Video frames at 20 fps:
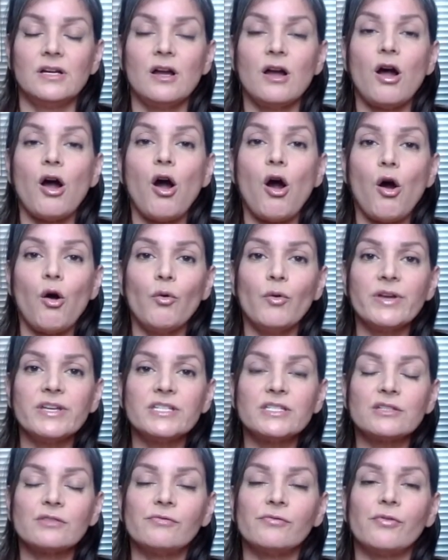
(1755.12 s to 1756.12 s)
always
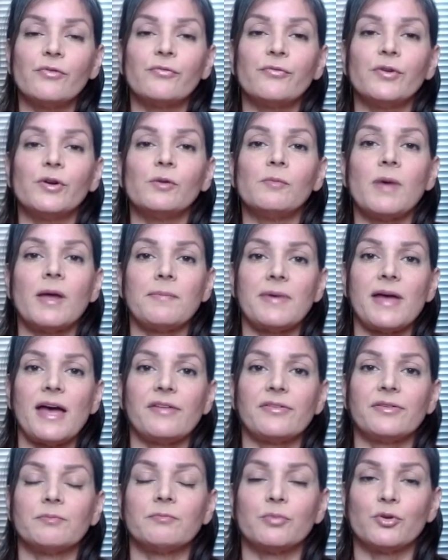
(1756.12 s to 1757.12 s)
to fulfill my
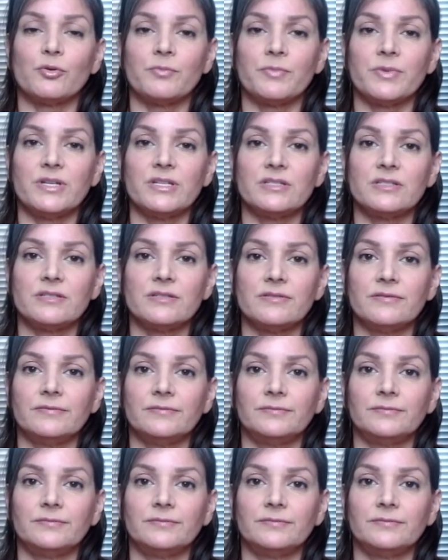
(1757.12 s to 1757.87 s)
path and purpose,